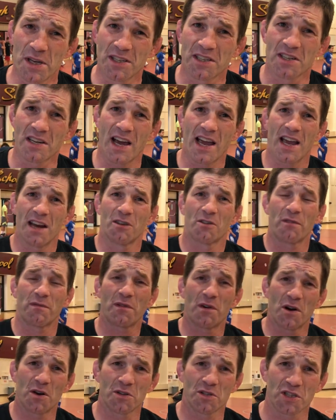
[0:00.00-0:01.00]
been to Niagara
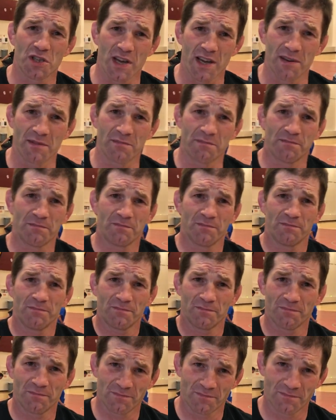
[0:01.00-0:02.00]
Falls yet.
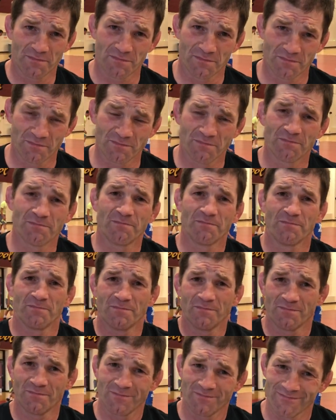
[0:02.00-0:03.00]
Well,
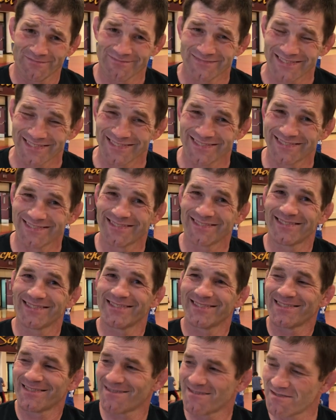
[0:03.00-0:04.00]
might be this might be the time.
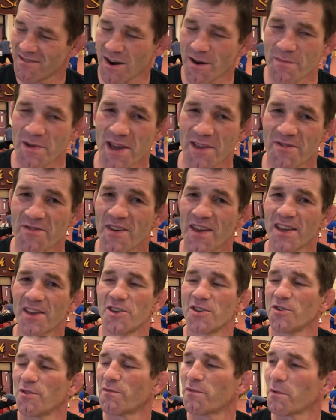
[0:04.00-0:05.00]
All right, man.
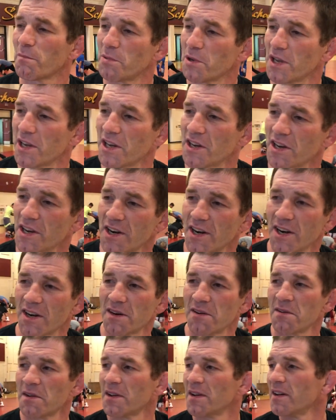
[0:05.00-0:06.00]
Thank you for being
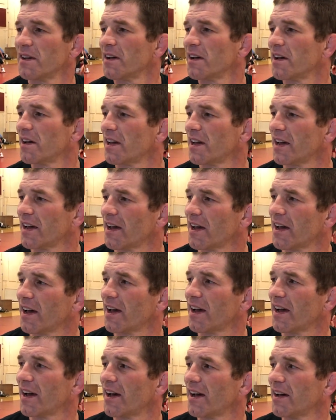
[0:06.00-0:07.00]
here,
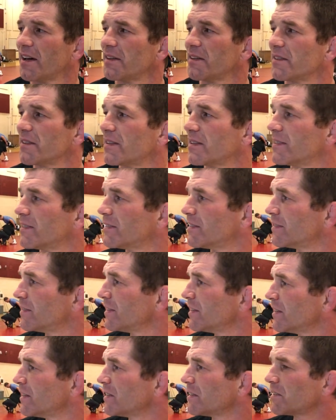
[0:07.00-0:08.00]
and
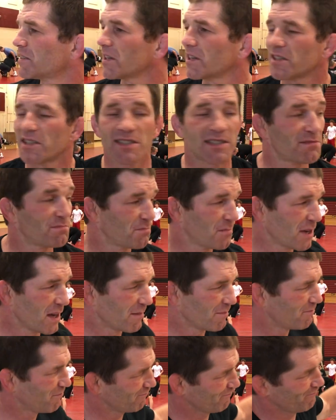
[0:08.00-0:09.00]
just
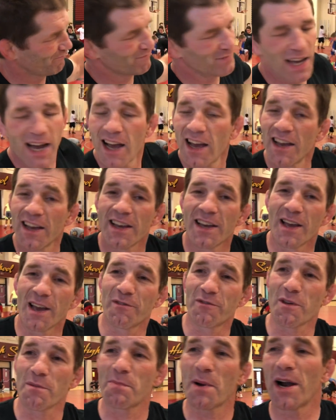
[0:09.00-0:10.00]

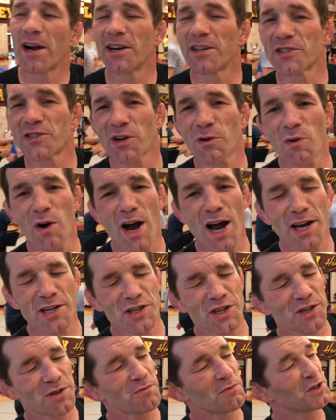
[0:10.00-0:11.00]
if the parents are
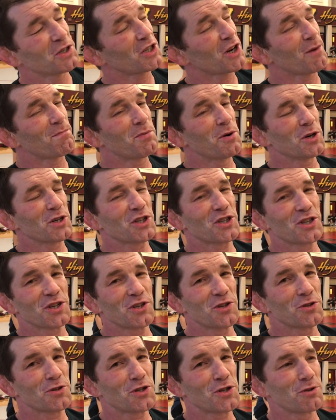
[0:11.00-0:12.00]
watching, which I'll push
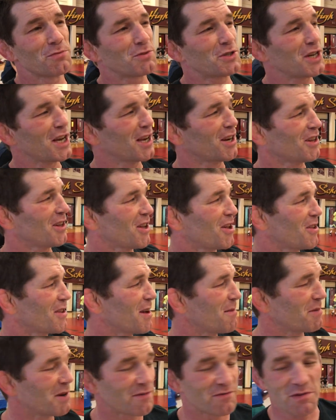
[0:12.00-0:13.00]
the YouTube channel, all
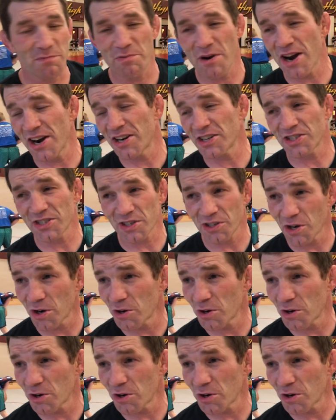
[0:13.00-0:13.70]
that, but if the parents, the